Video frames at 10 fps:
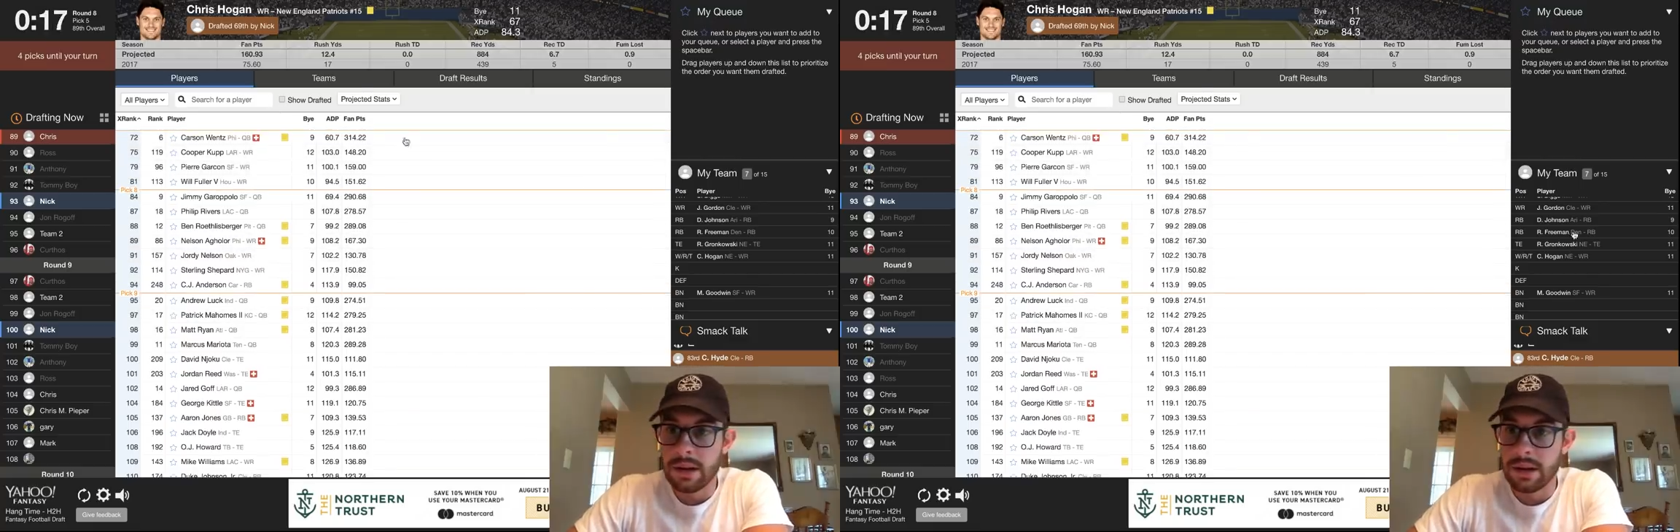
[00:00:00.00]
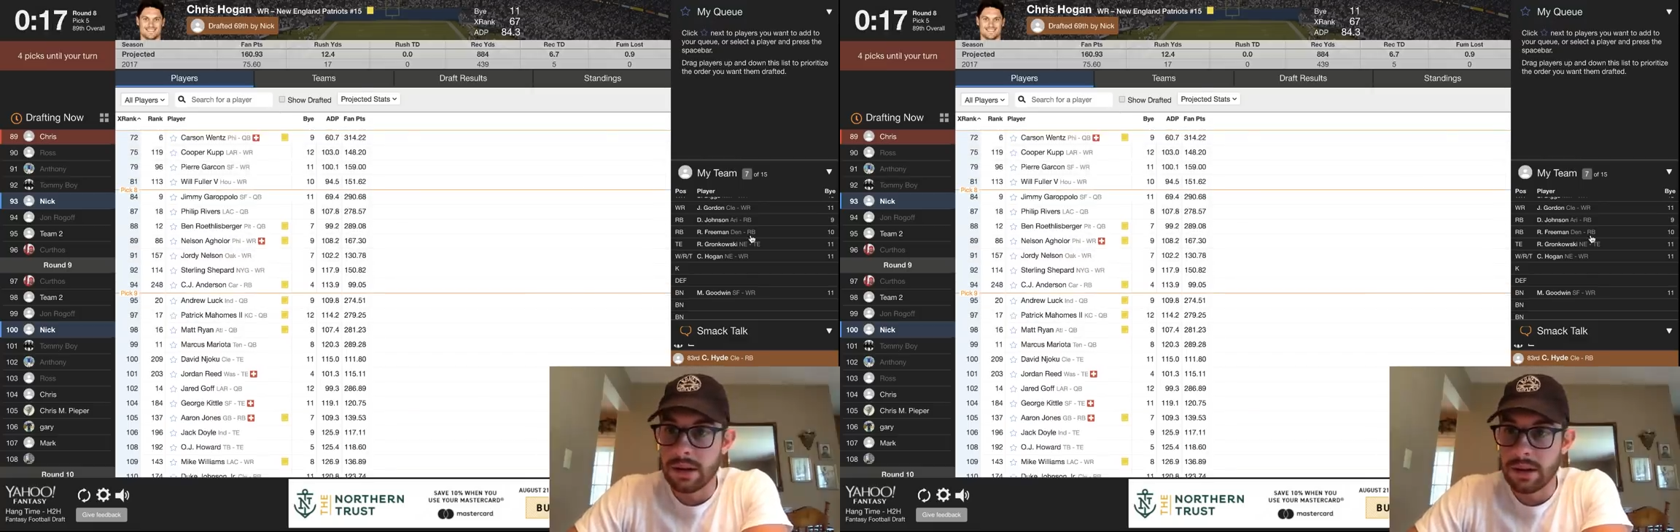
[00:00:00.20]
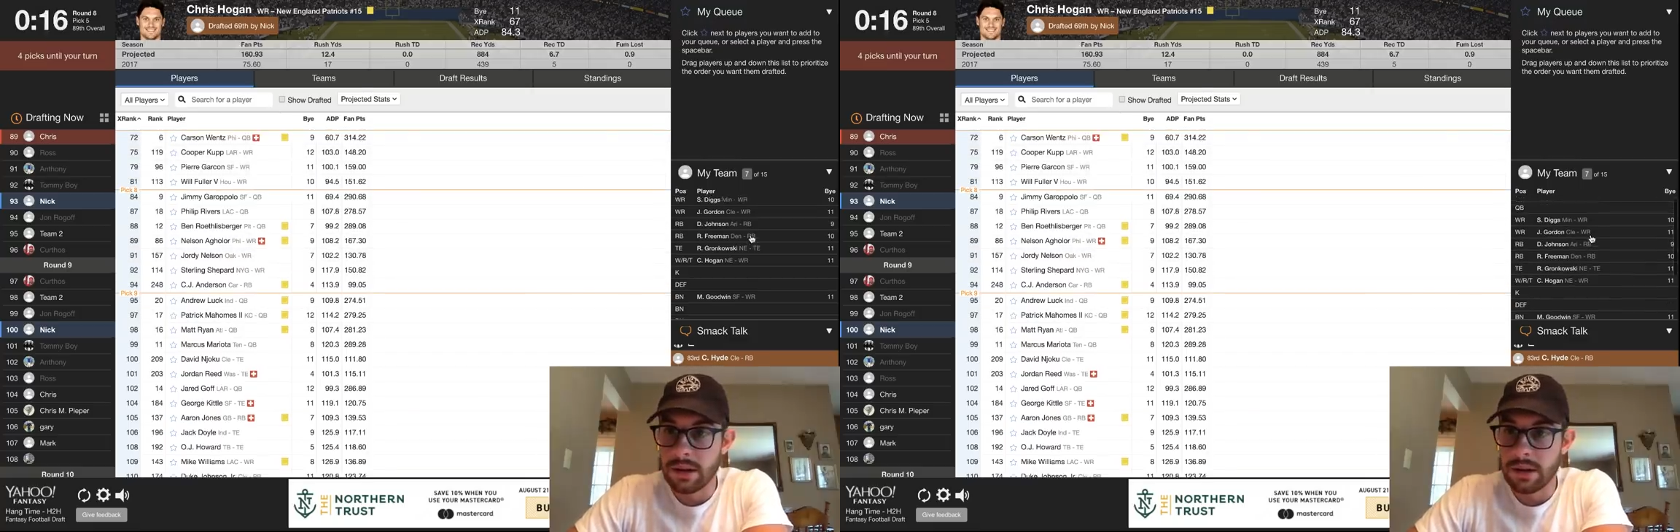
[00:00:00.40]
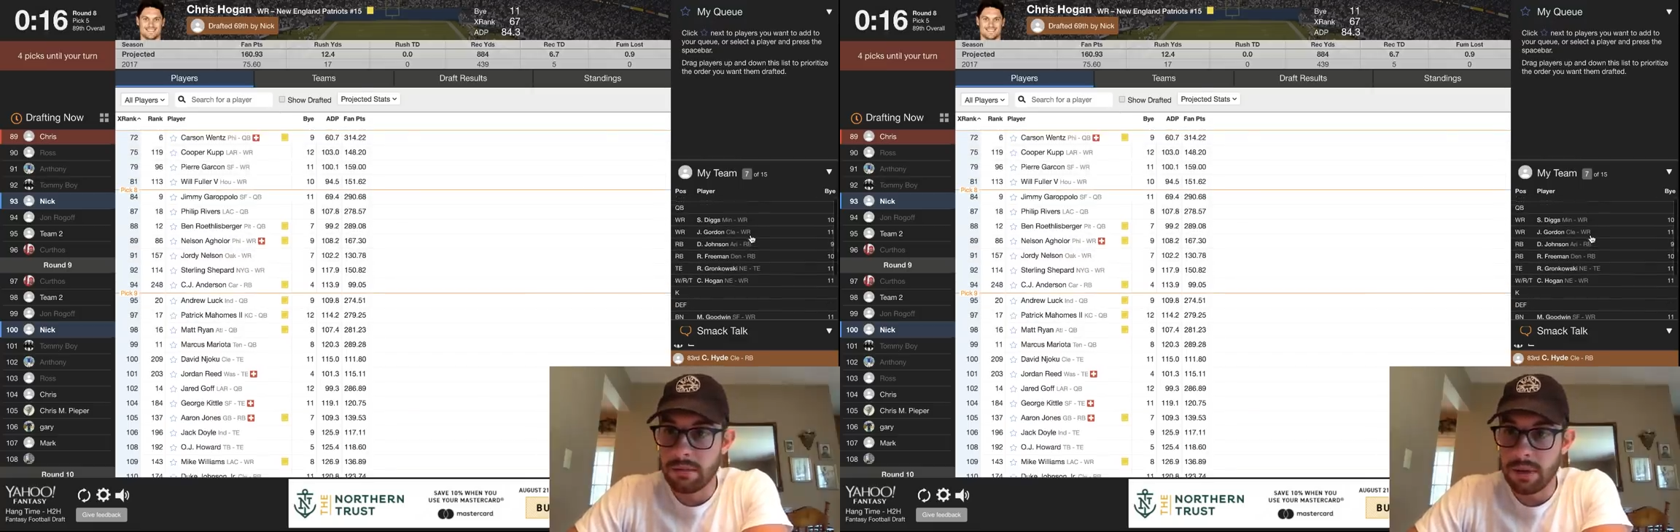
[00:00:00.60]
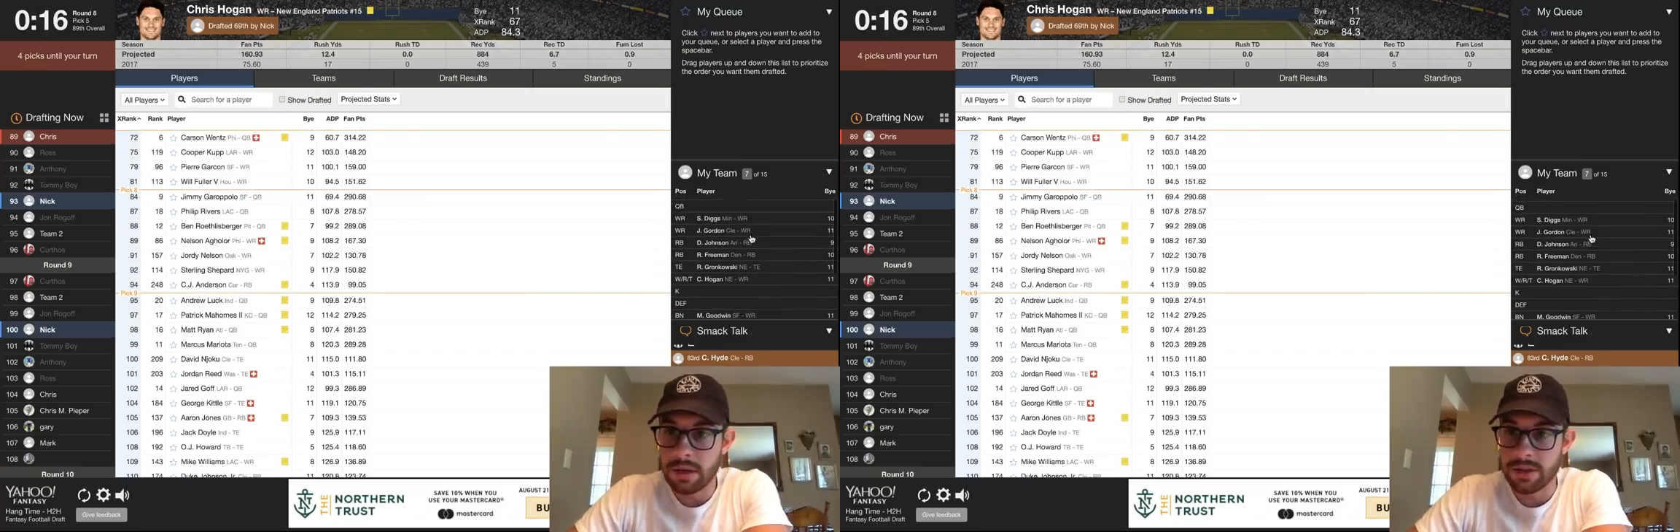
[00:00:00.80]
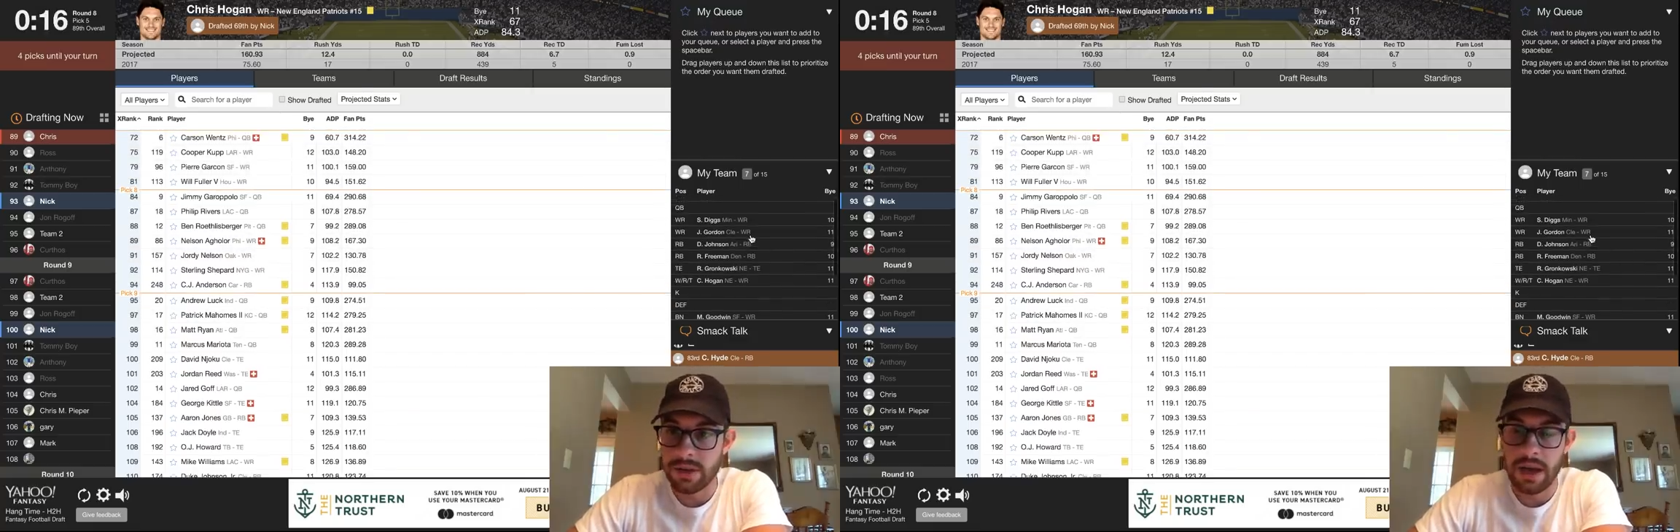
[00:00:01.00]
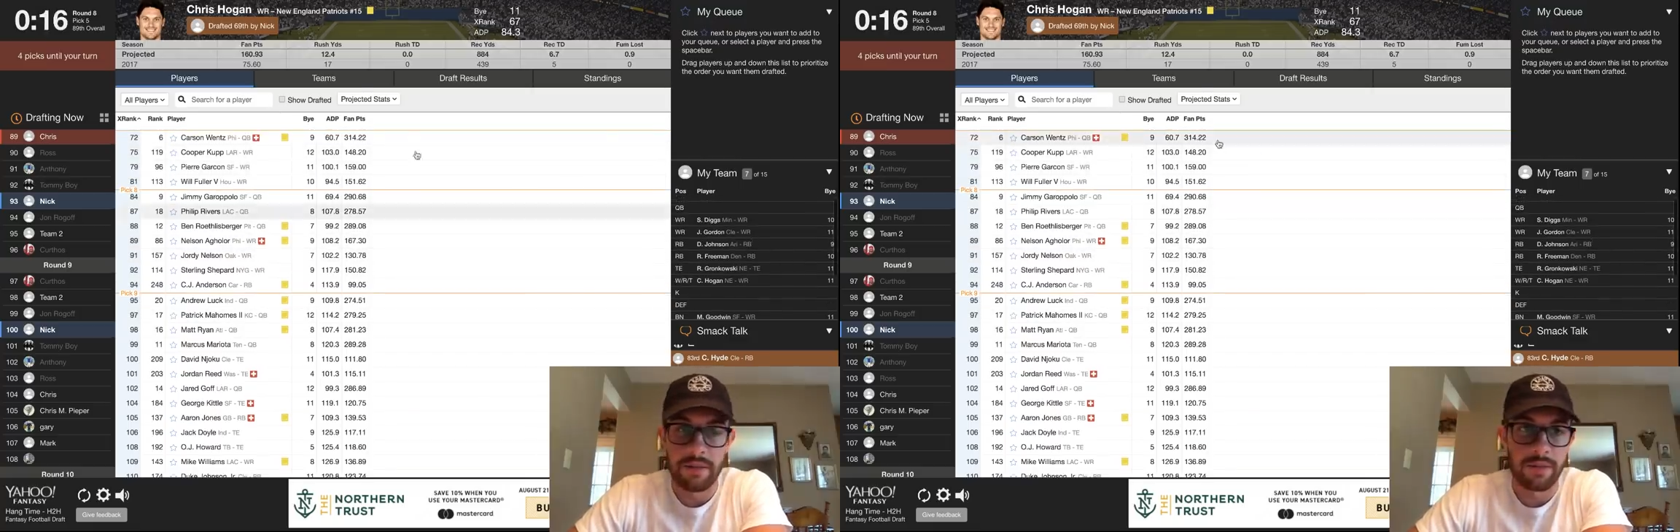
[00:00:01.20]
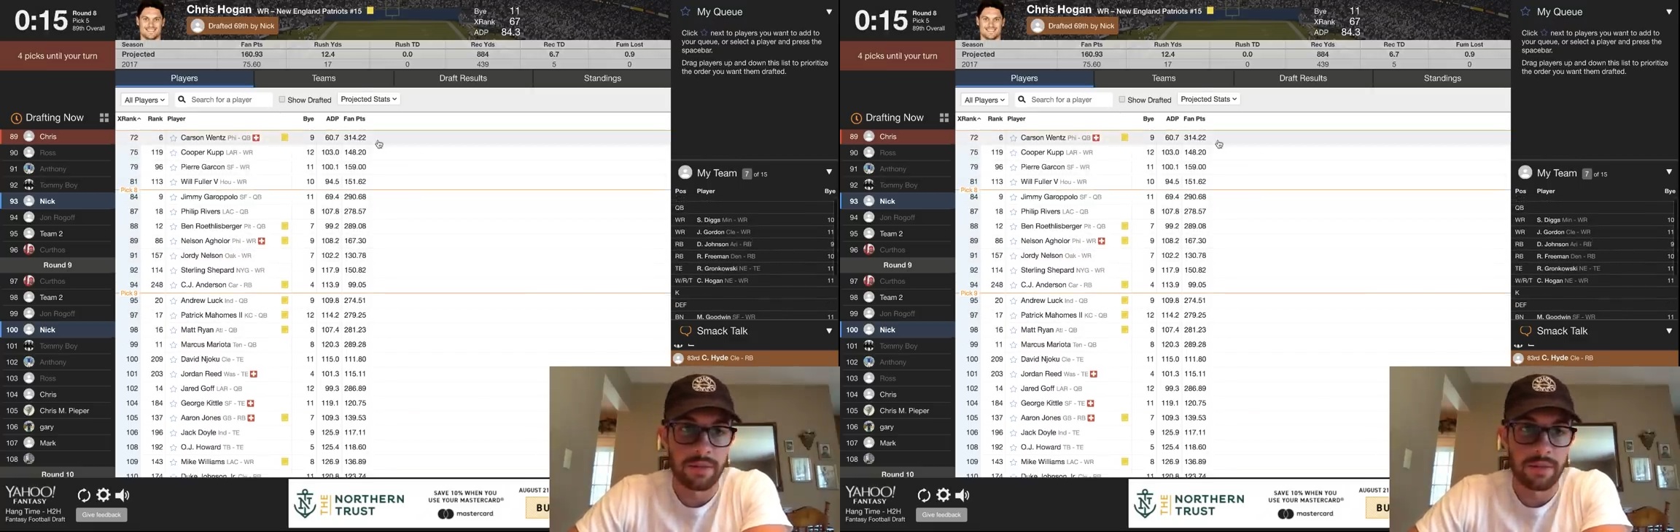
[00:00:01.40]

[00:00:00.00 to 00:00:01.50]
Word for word: So, yeah,